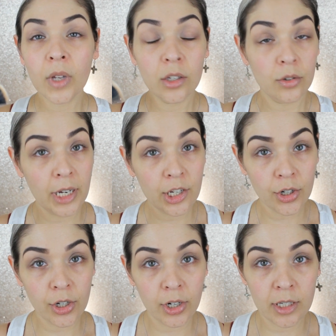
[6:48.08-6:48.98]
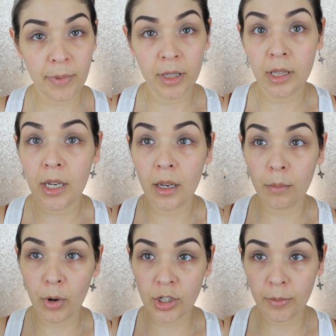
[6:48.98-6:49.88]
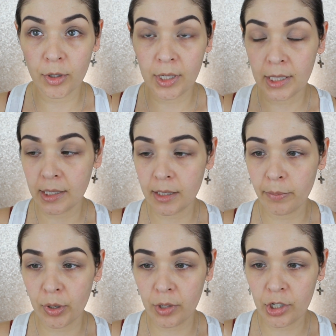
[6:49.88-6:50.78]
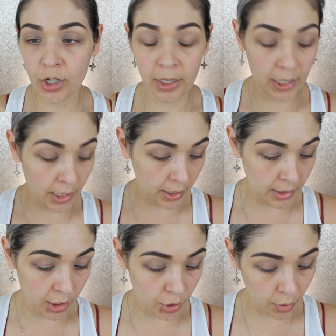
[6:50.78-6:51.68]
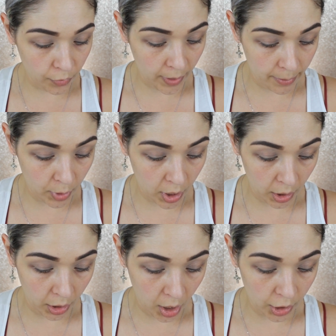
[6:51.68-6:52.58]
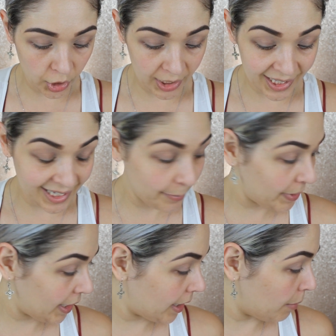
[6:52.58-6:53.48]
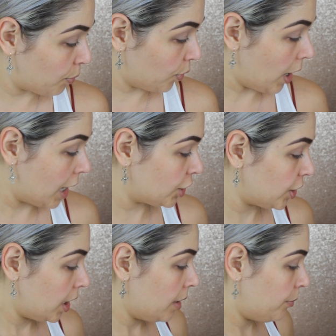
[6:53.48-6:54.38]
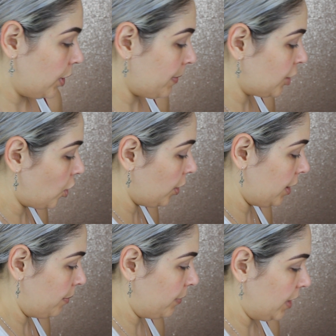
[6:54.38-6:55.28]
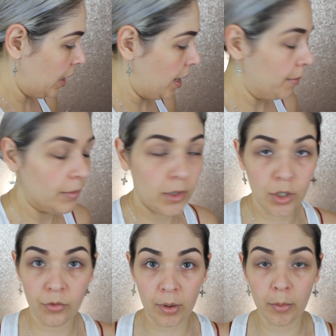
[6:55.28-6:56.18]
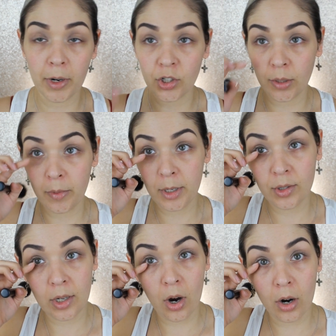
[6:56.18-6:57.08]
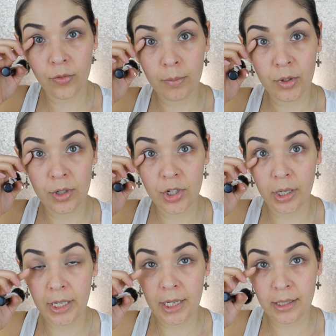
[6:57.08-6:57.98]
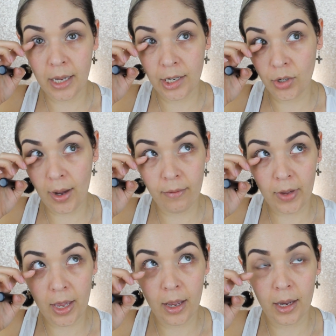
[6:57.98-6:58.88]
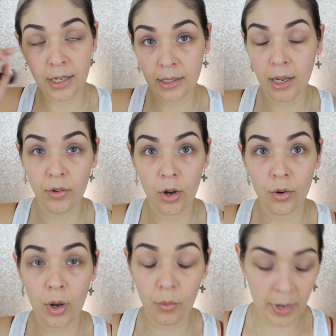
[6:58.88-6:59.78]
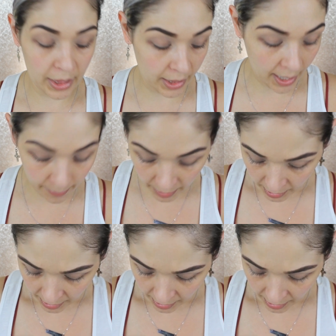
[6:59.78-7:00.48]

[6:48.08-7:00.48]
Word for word: So in case you're curious about the brush I'm using, this is the Beauty Junkees Duo Fiber Large Stippling Brush. Pretty much all the, the um, duo fiber brushes I'm using are from Beauty Junkees. I do have a discount code with them.